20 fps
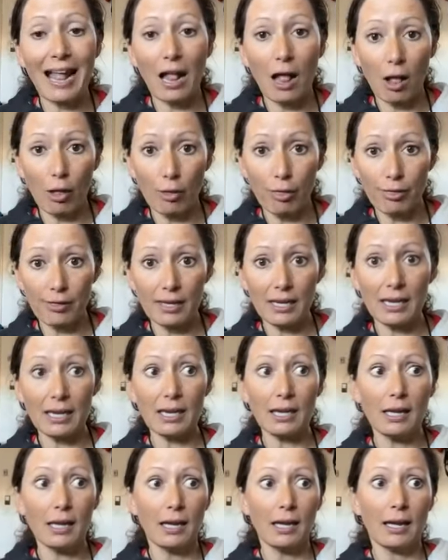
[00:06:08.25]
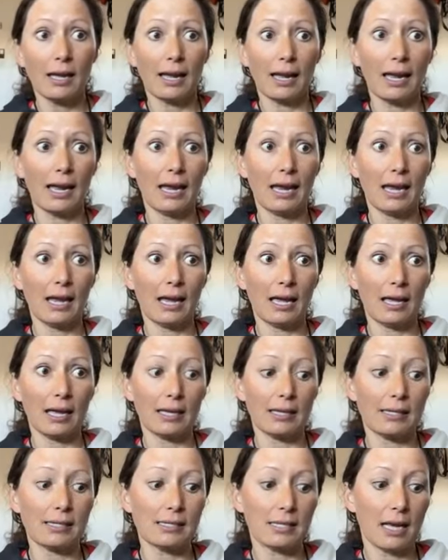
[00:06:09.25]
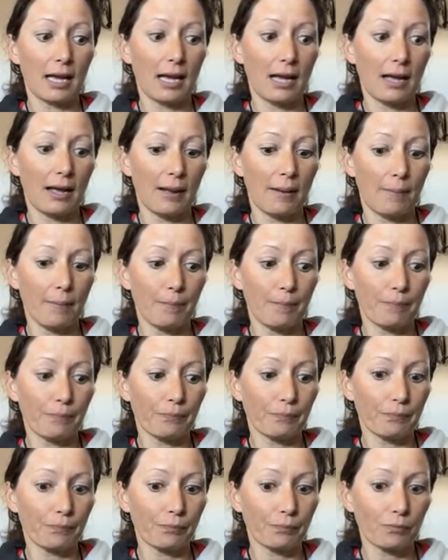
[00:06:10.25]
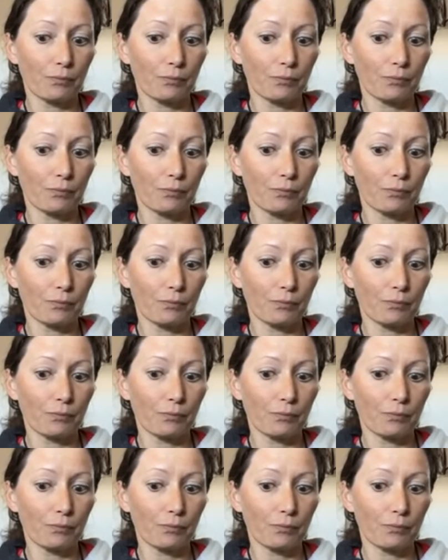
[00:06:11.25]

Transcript: healthy, and um,